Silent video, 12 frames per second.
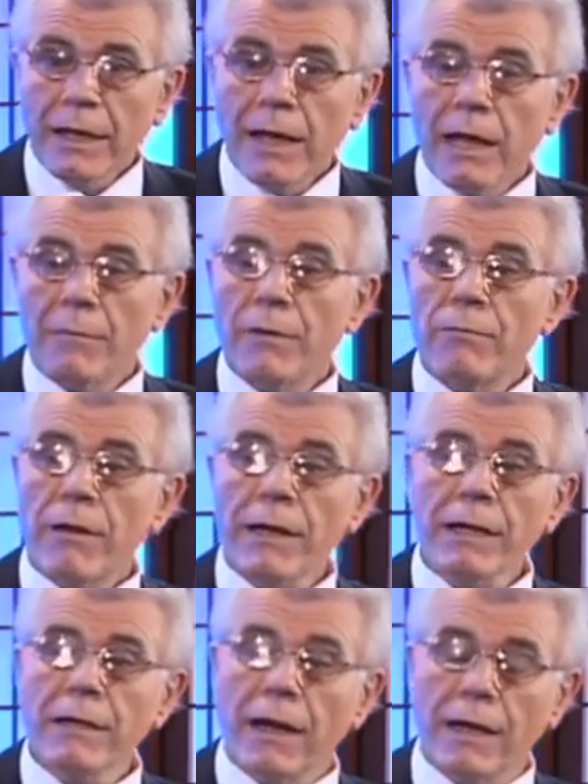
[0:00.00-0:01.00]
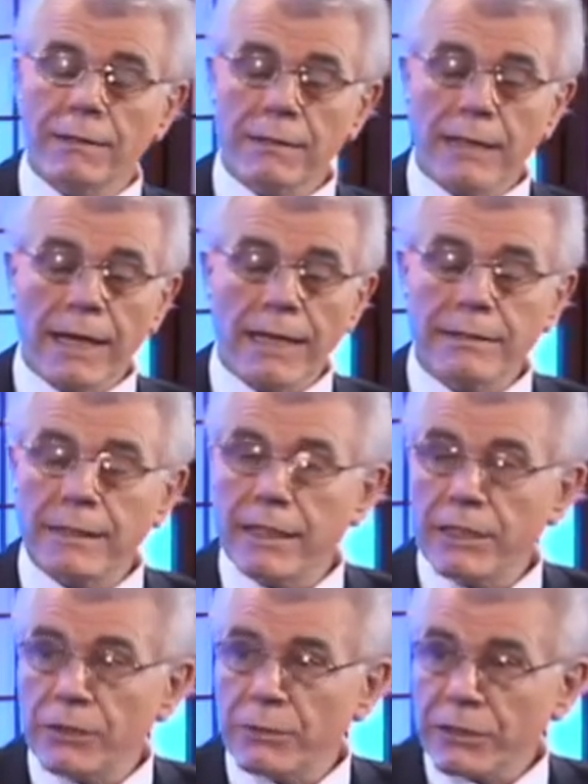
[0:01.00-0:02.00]
And we're recognizing it as
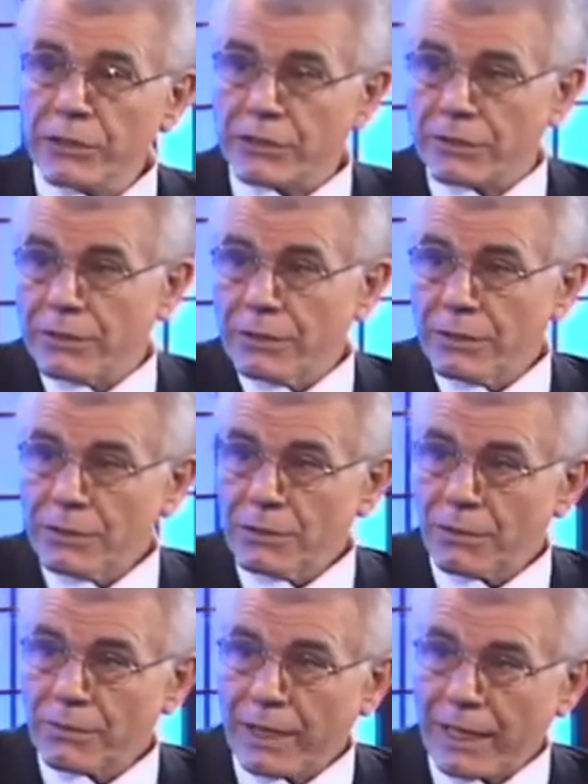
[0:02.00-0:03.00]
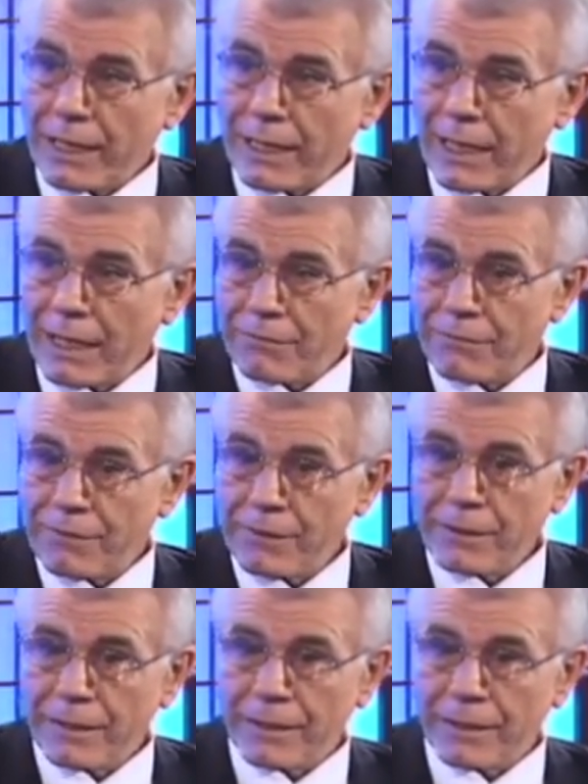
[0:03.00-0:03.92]
intuition or that gut feeling.